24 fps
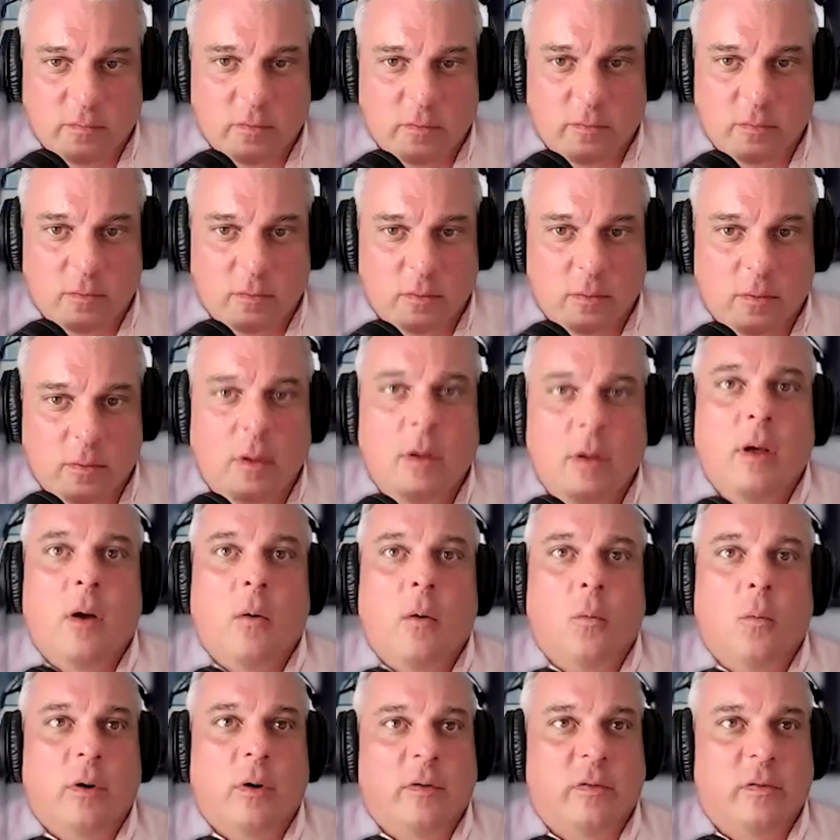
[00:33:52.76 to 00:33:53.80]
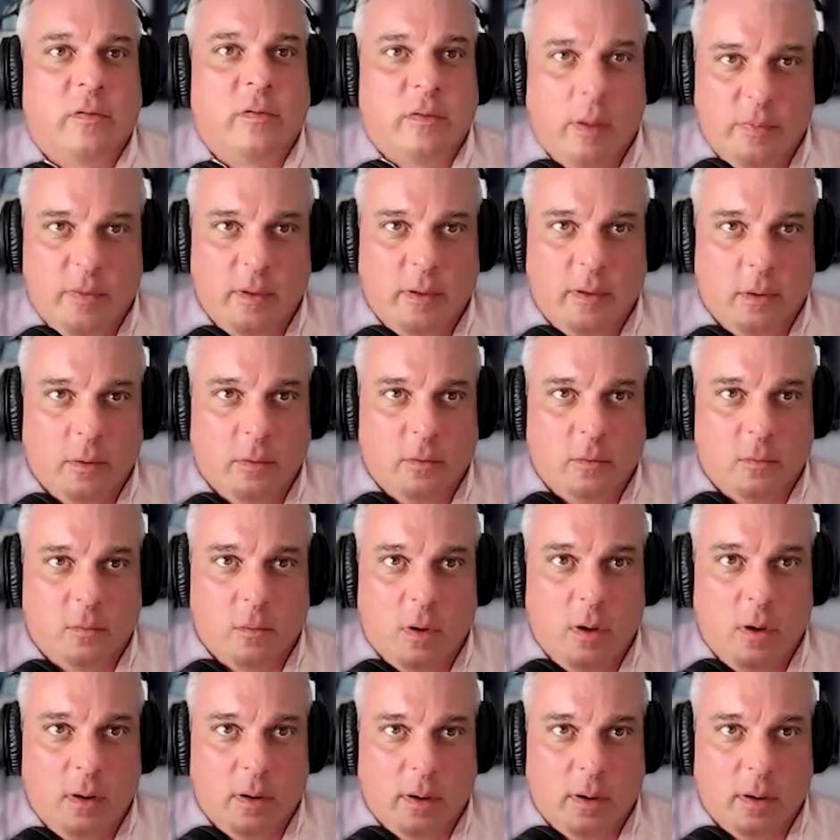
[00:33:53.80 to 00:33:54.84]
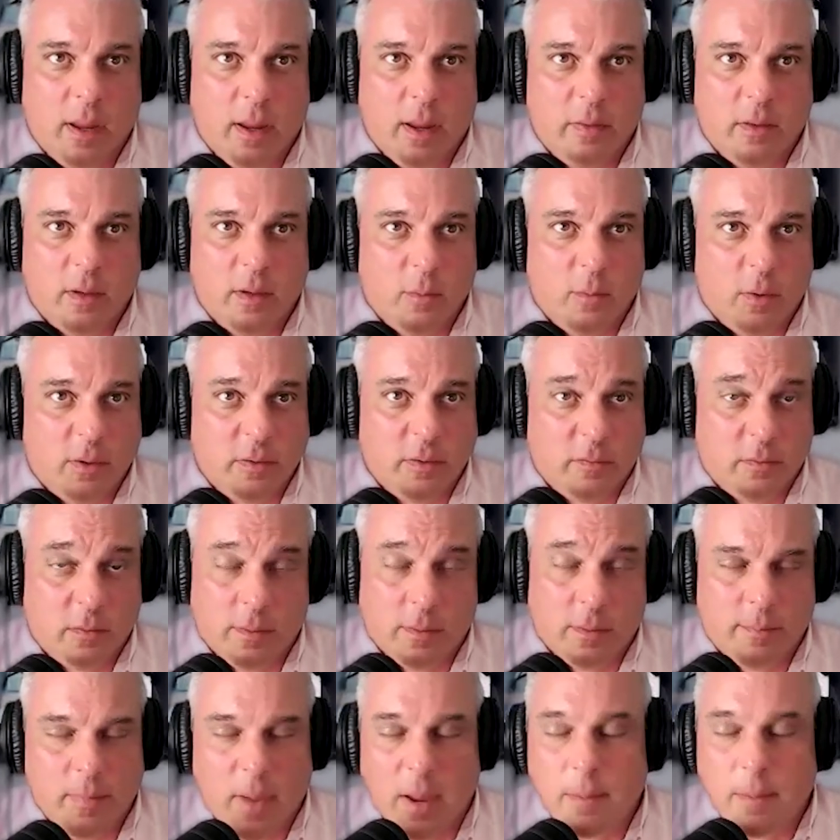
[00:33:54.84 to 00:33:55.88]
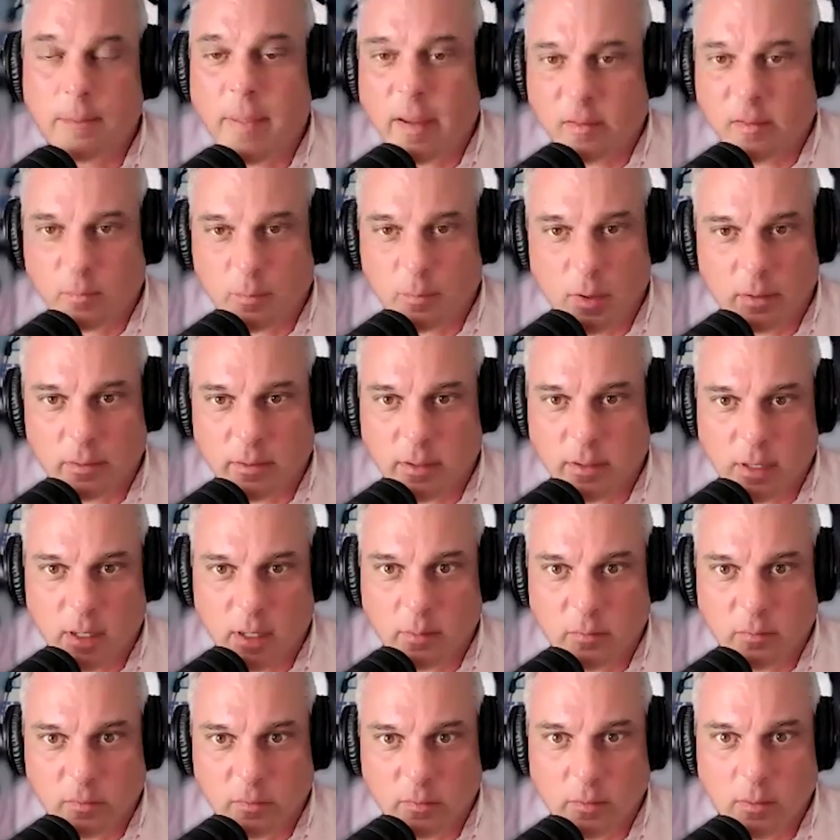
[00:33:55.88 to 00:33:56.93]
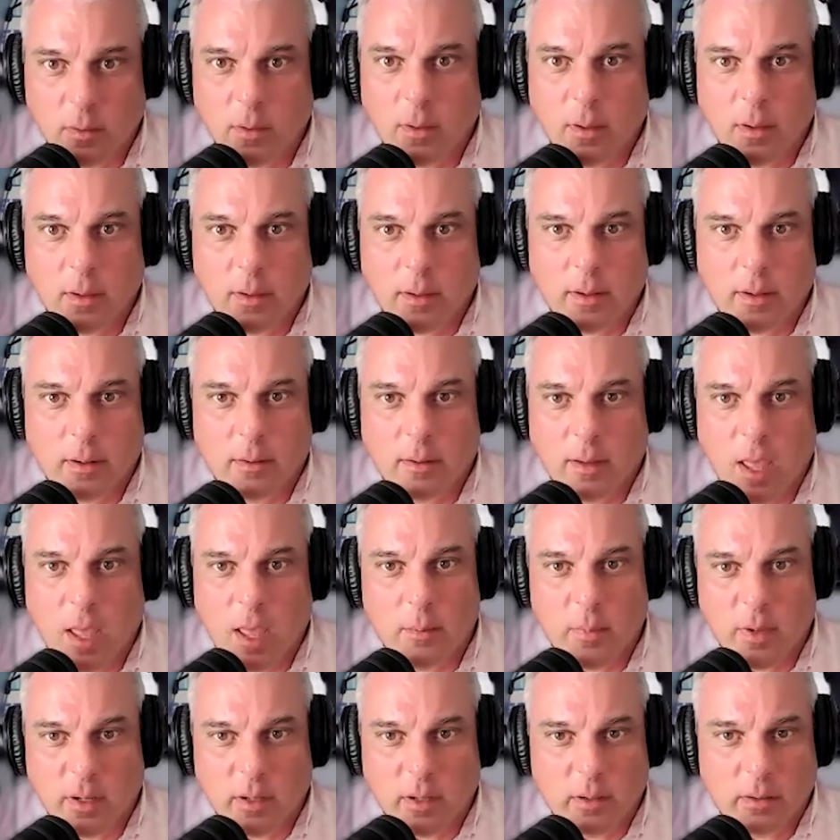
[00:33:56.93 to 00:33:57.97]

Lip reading: individual where something goes wrong, and the emergency, my baseball teams, how